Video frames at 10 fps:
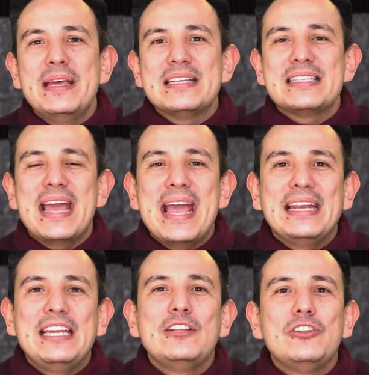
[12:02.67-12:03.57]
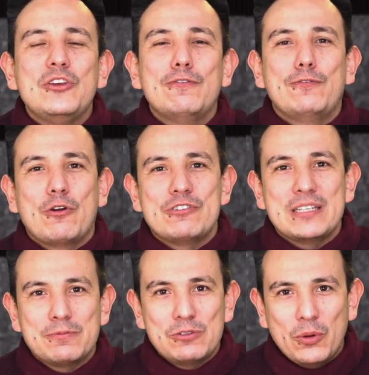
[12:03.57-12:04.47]
miss any new
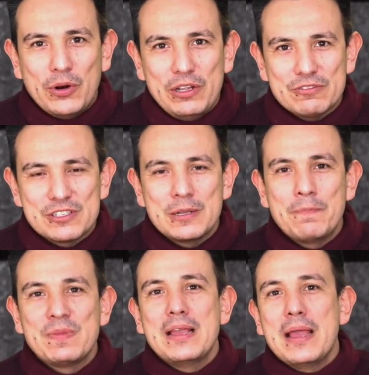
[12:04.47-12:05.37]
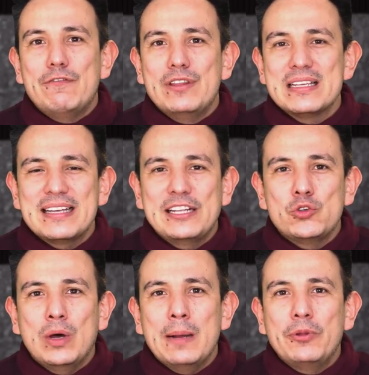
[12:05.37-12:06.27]
Photoshop tutorials. If you decide
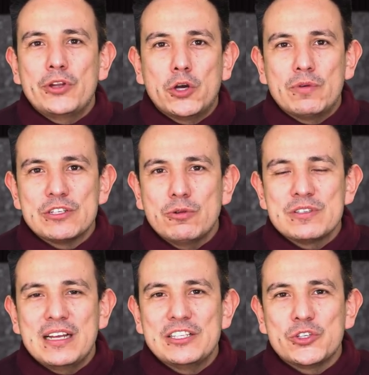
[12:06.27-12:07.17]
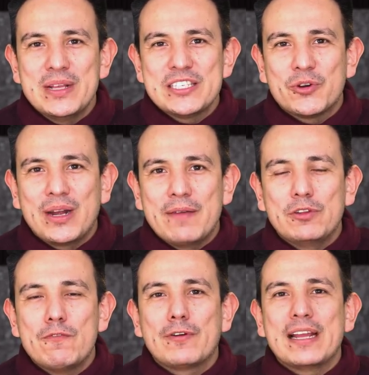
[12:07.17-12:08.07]
to upload your results onto Instagram,
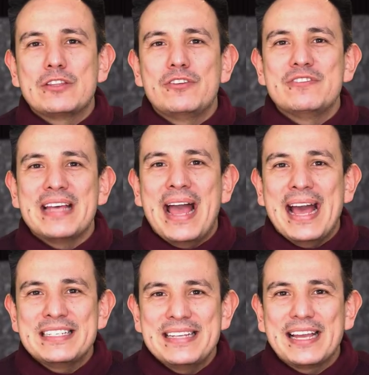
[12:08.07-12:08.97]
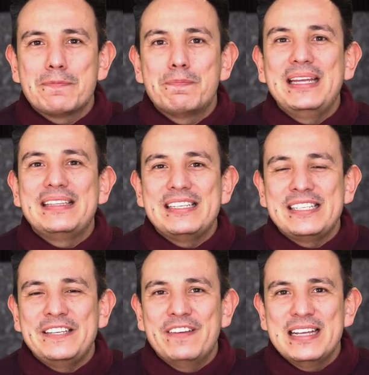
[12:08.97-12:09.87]
don't forget to use the hashtag
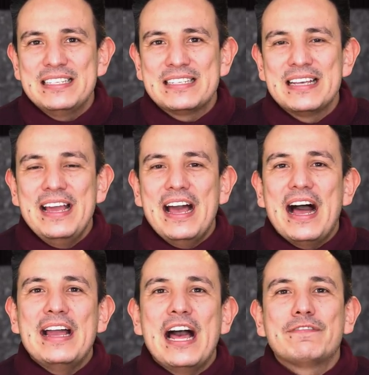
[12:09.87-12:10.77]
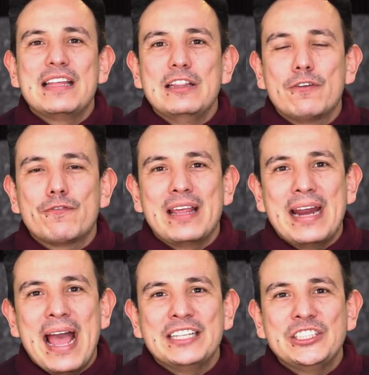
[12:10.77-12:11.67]
PTCVids. I often look for
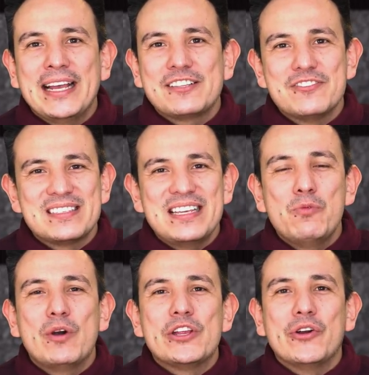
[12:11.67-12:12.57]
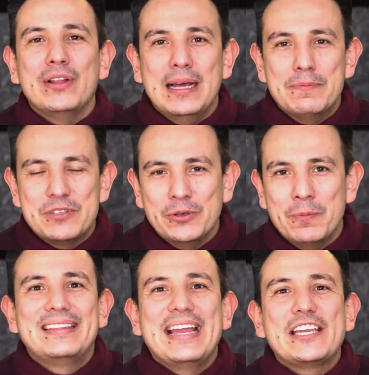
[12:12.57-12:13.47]
that hashtag to see what you're all up to.
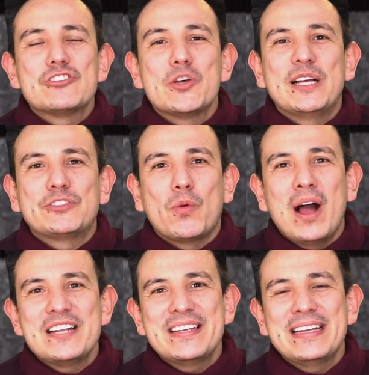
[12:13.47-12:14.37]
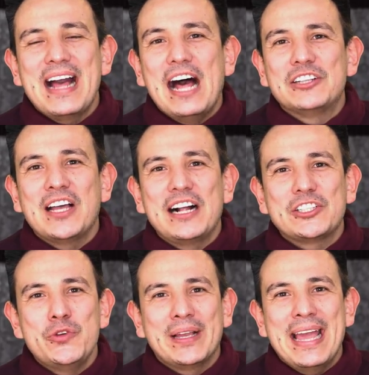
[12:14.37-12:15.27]
Thank you so much for watching. I'll
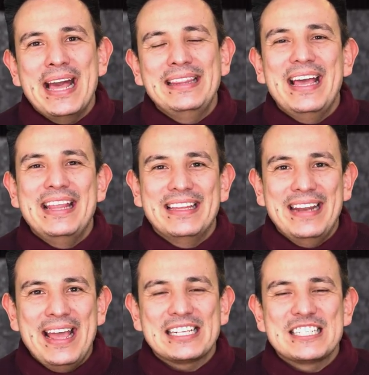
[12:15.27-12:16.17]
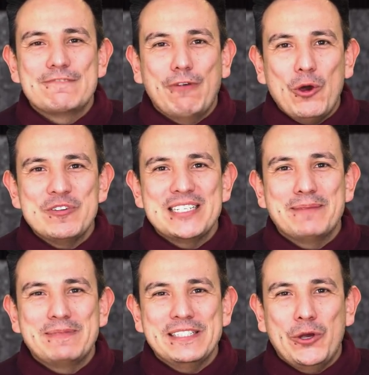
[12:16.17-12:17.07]
talk to you again in the next
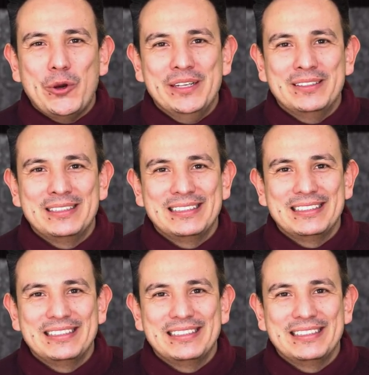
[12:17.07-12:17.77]
Photoshop tutorial.